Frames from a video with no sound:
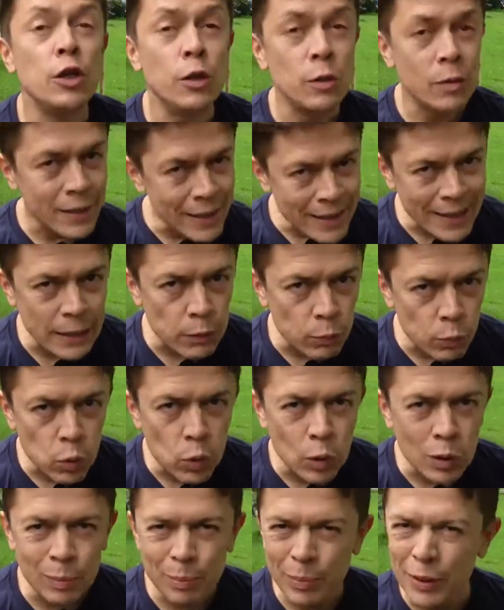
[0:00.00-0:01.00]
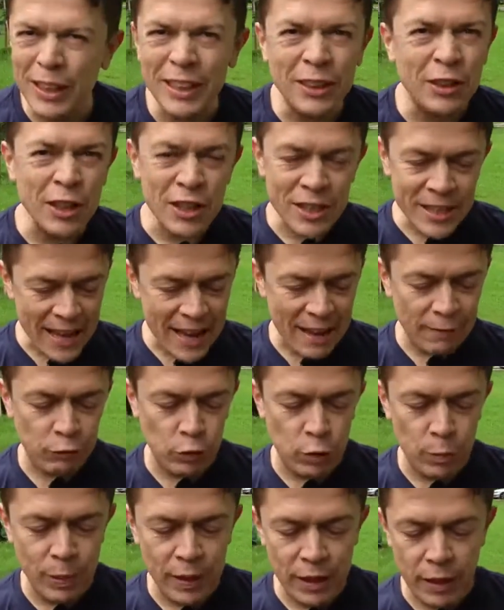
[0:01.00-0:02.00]
You need wool, but it doesn't
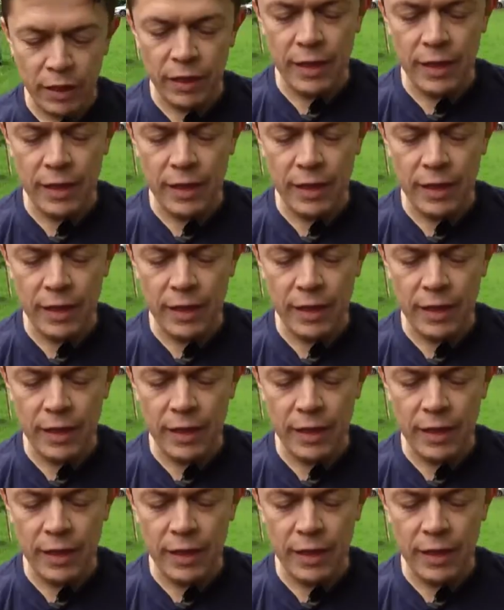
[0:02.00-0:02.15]
have to be